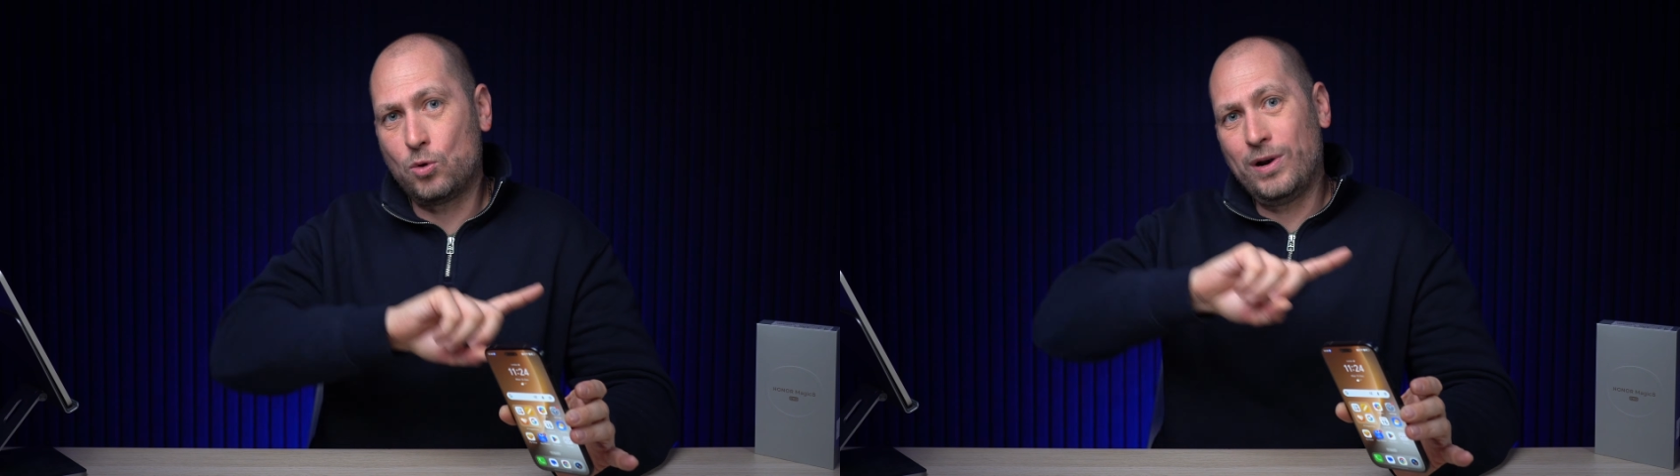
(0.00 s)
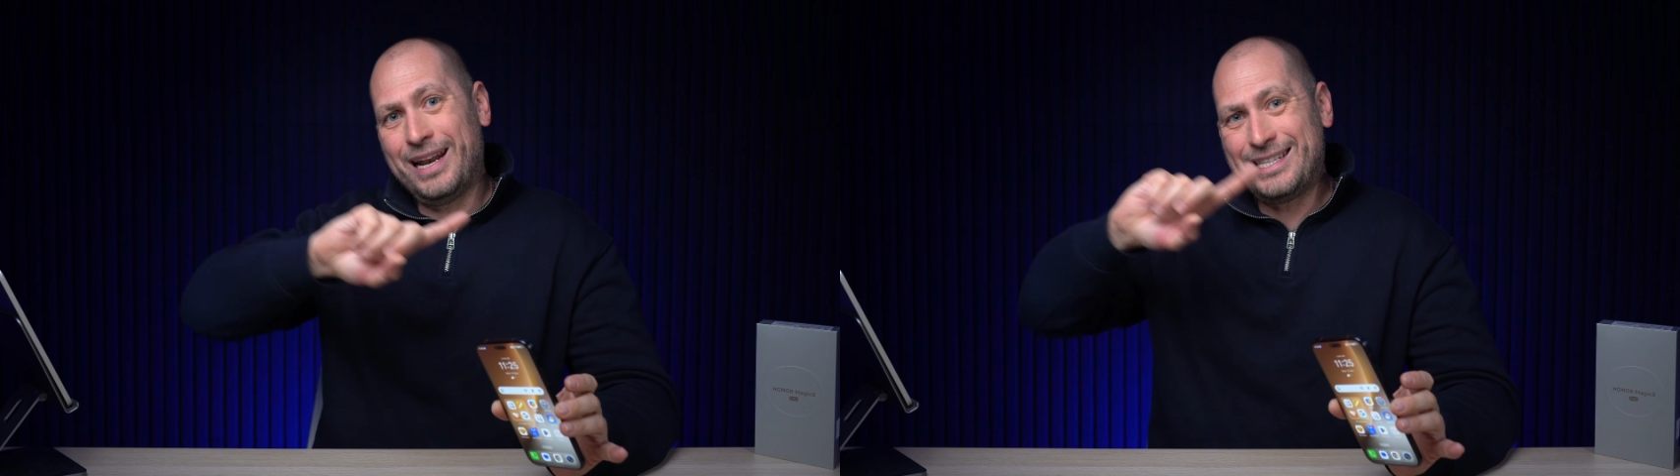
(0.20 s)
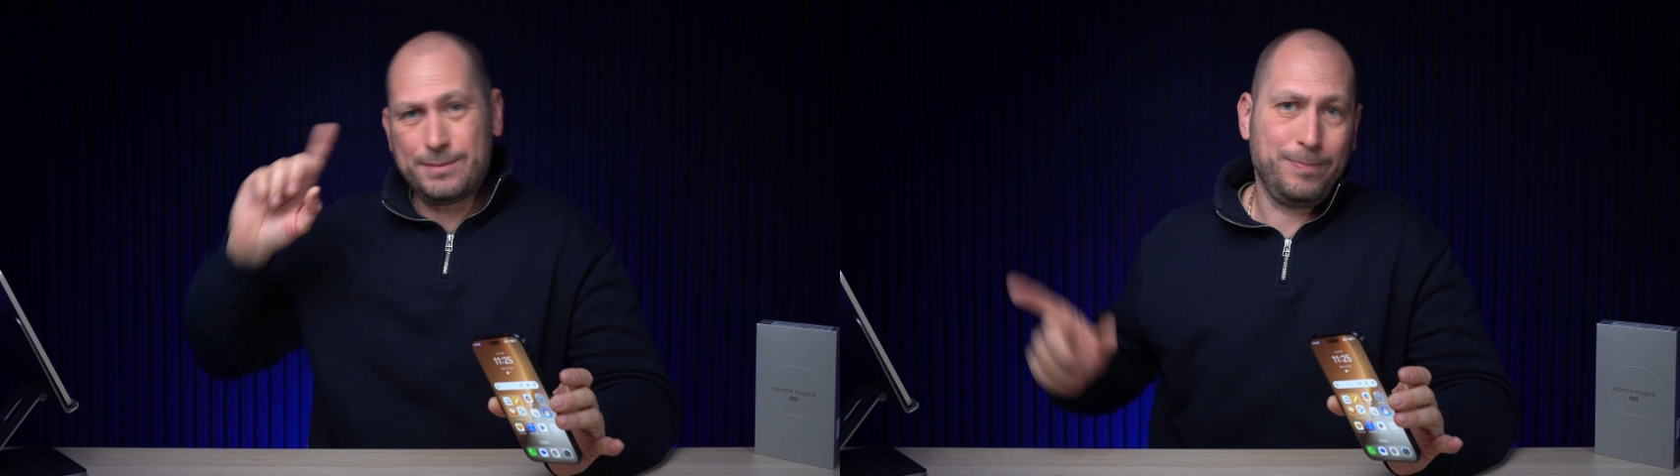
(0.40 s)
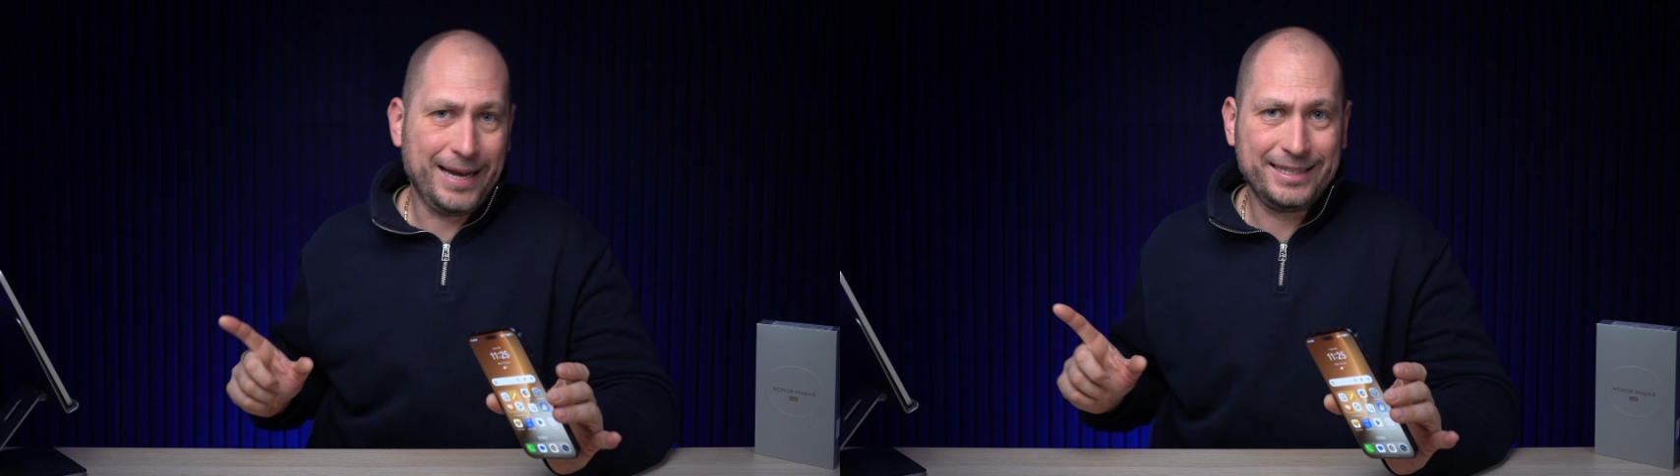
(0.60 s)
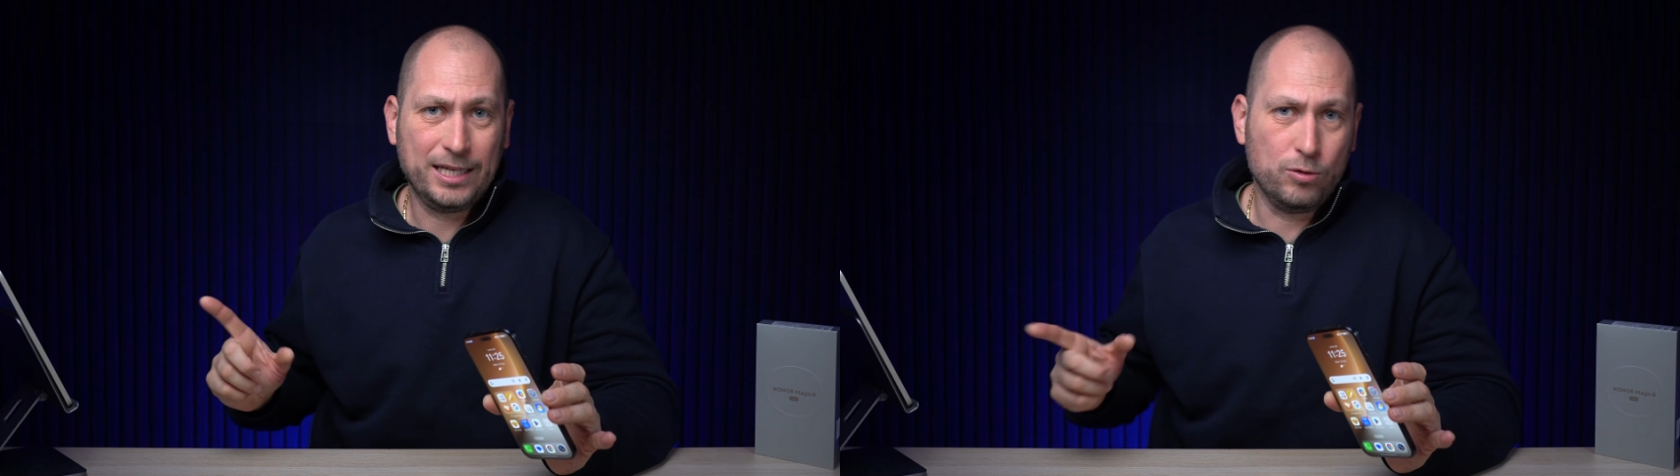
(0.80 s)
So let's
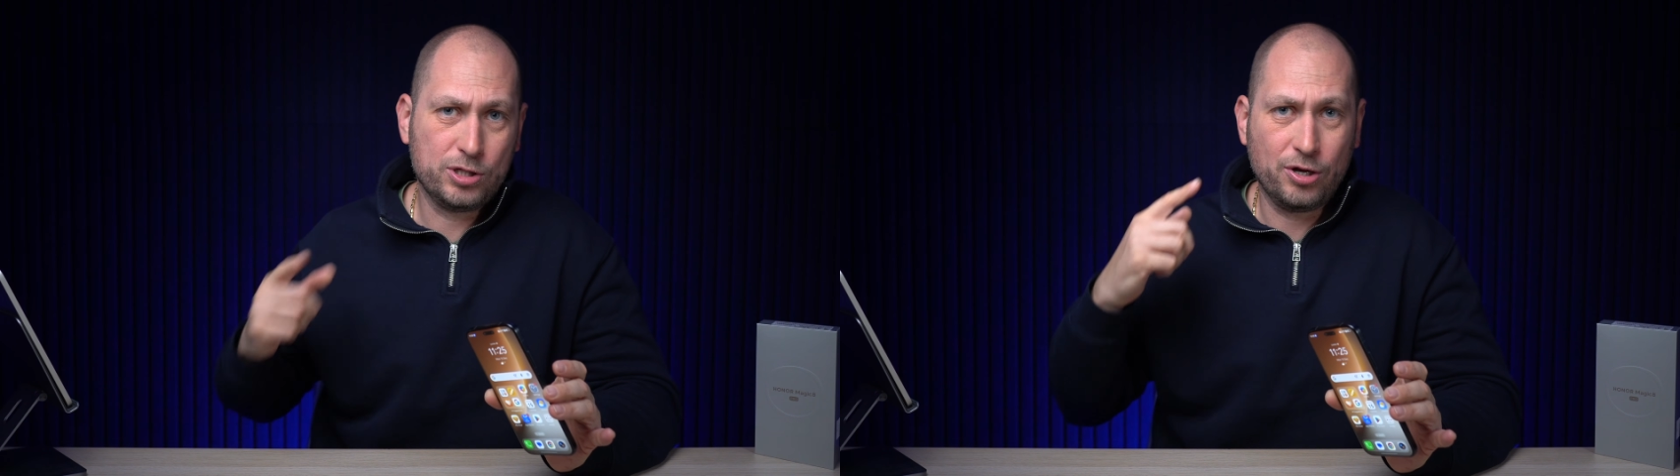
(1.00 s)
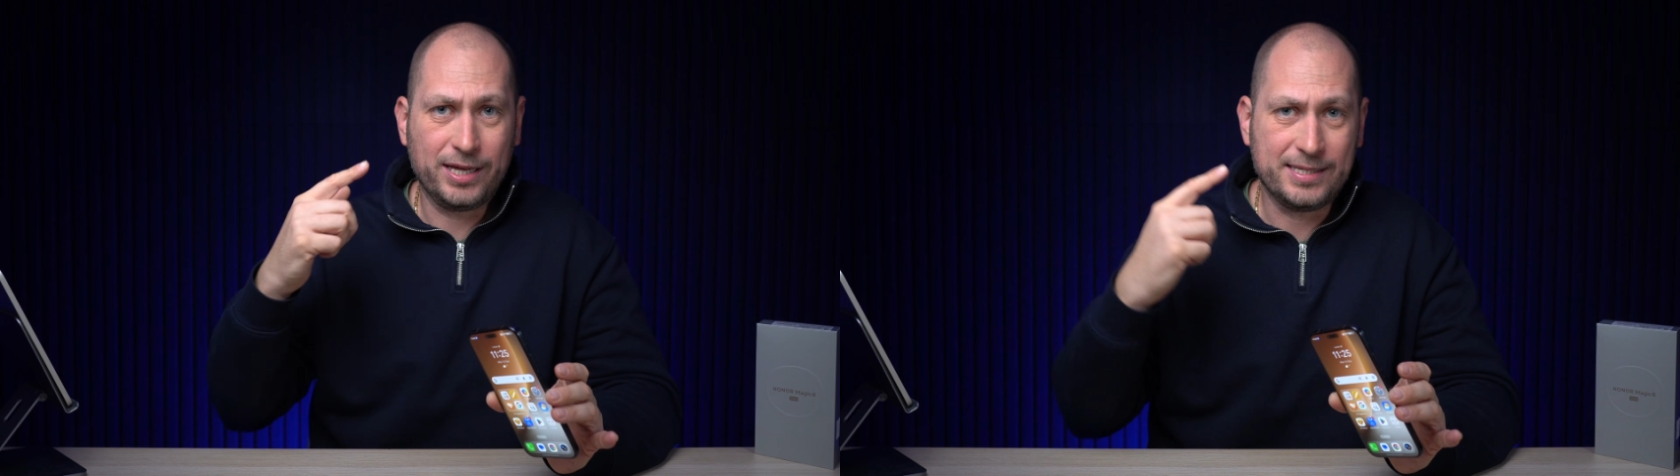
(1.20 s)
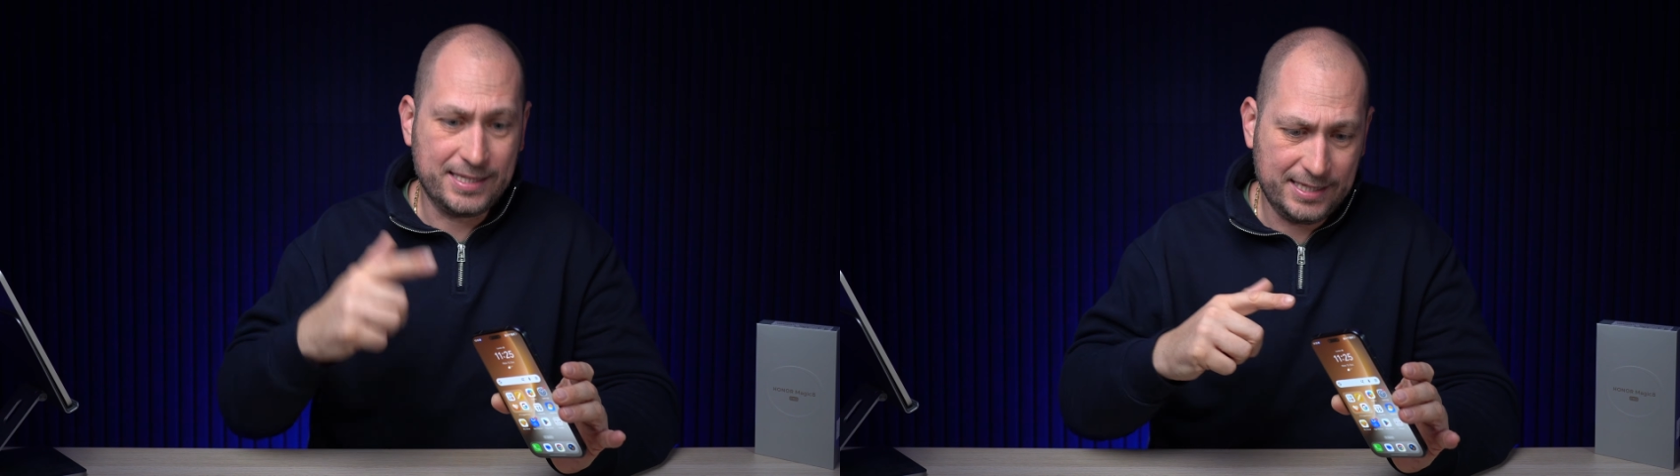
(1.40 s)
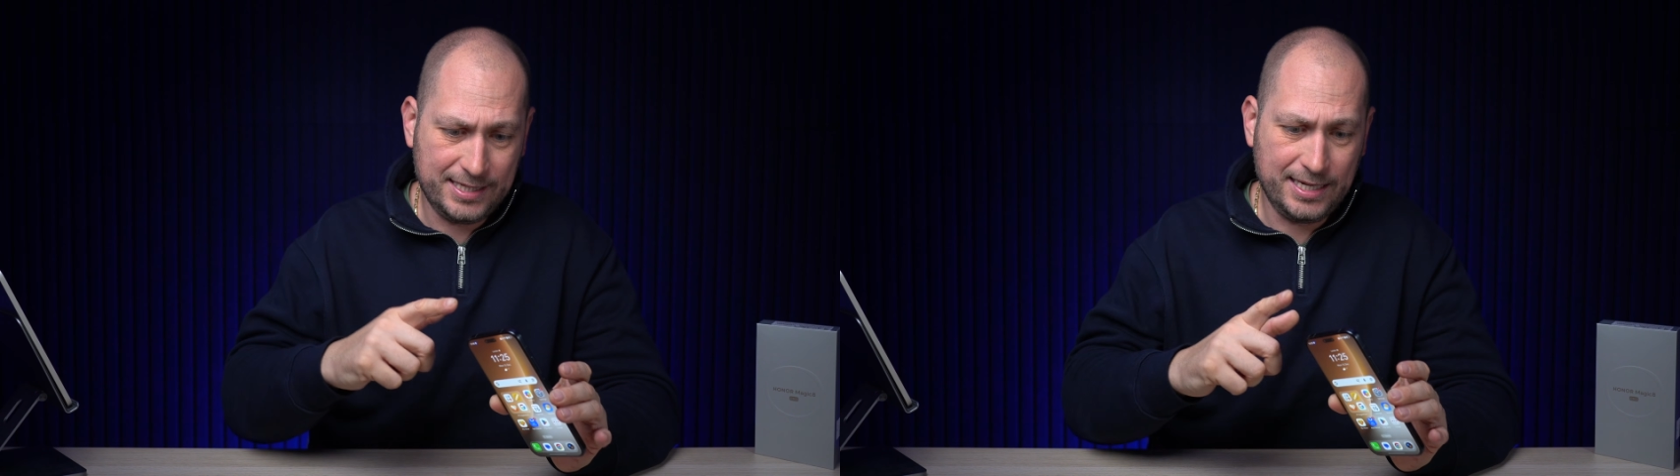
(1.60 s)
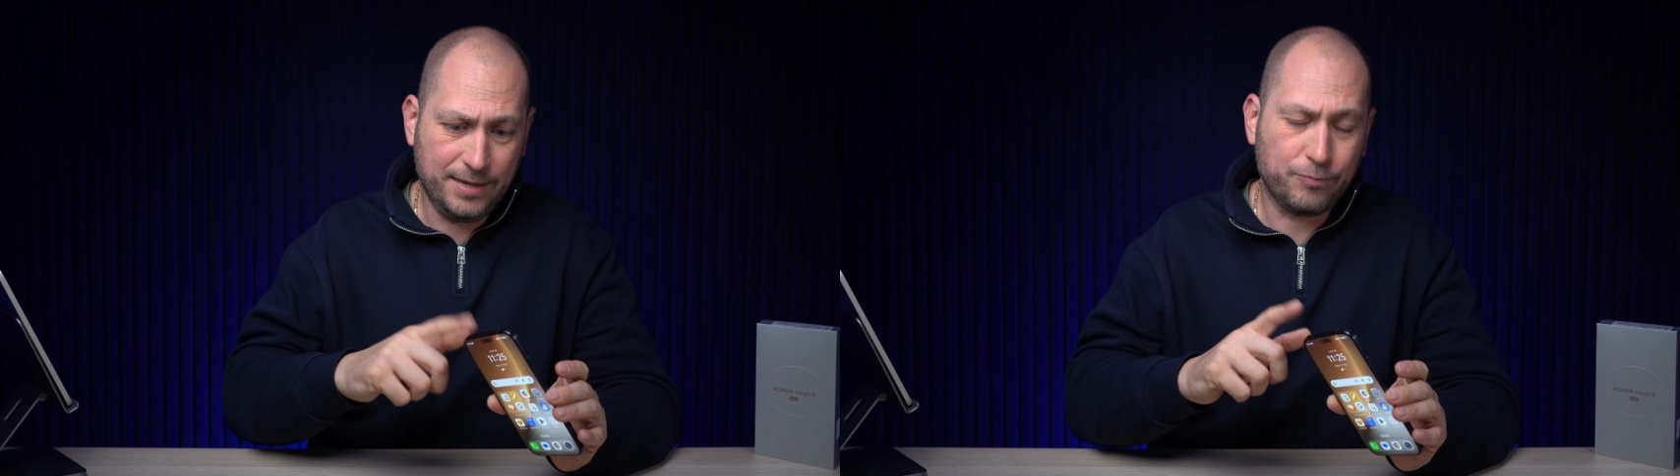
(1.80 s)
play those so you can
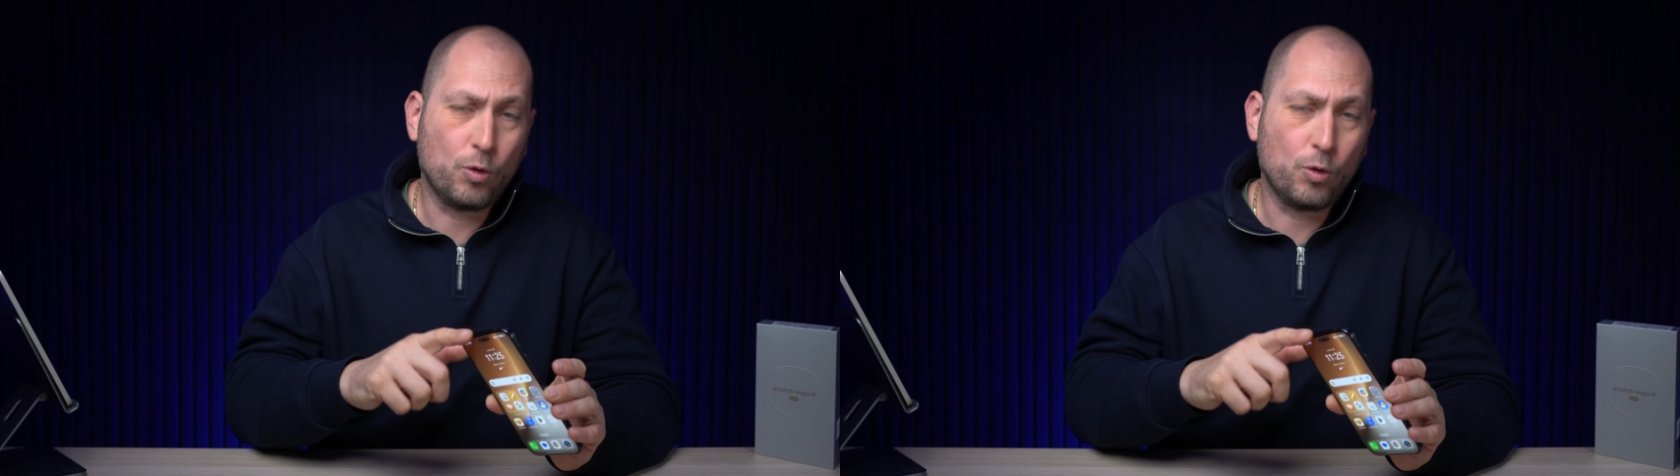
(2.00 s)
see